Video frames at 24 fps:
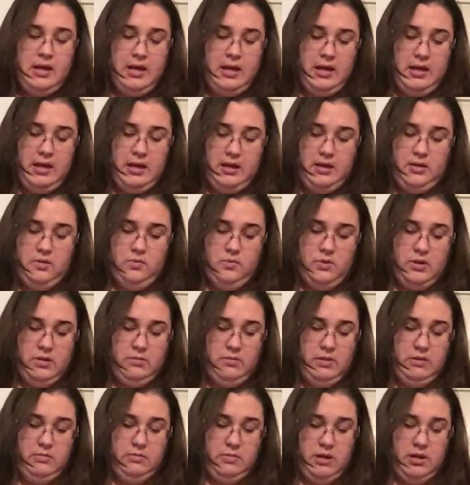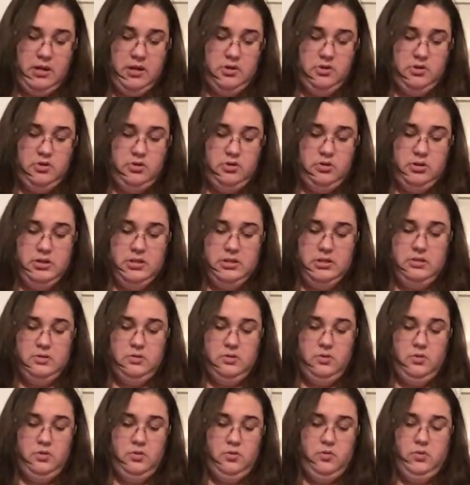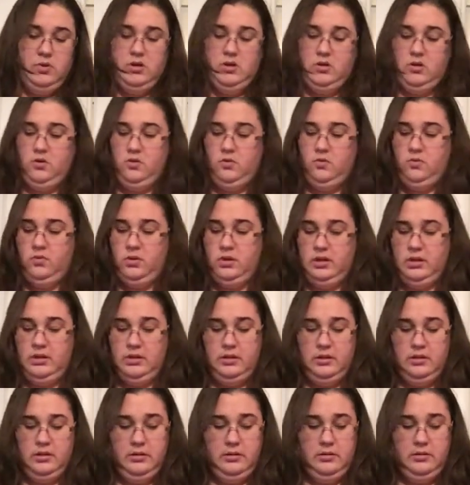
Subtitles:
And what I mean by under is we don't want